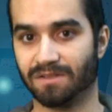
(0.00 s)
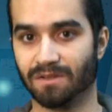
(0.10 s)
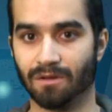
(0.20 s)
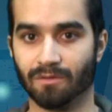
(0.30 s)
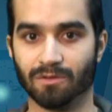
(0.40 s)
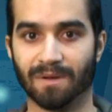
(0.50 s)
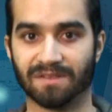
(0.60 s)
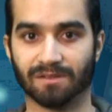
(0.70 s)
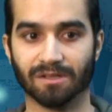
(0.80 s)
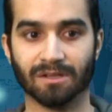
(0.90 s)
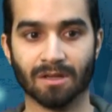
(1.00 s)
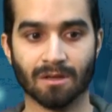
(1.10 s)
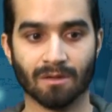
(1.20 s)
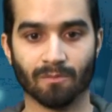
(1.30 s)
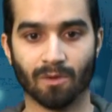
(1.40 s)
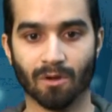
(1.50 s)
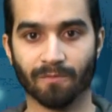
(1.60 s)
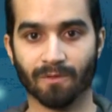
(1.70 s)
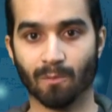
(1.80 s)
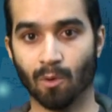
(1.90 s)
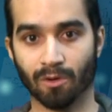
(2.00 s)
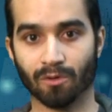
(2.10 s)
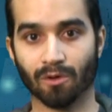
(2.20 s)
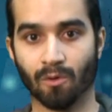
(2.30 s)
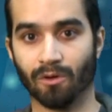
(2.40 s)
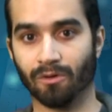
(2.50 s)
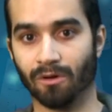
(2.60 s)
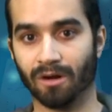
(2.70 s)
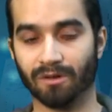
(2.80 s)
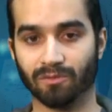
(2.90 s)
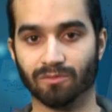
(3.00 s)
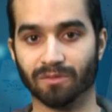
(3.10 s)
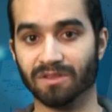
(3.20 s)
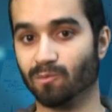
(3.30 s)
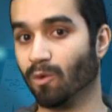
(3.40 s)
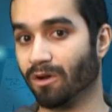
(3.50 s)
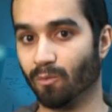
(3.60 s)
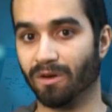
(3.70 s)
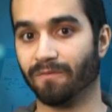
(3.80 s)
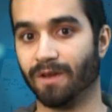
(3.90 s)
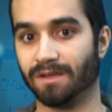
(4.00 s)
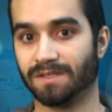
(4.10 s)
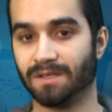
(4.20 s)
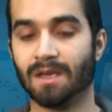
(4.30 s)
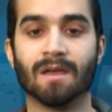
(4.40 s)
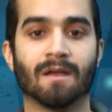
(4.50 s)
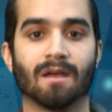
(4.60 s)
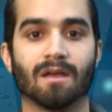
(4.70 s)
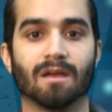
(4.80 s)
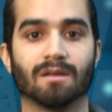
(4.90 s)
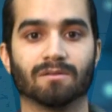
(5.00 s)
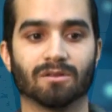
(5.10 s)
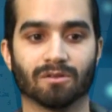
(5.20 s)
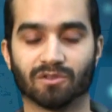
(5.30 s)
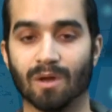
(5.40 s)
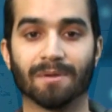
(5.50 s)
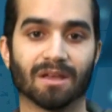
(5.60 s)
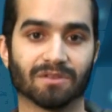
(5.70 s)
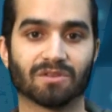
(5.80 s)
So you basically go from corridor to corridor doing these one-on-one fights, and you're swiping at the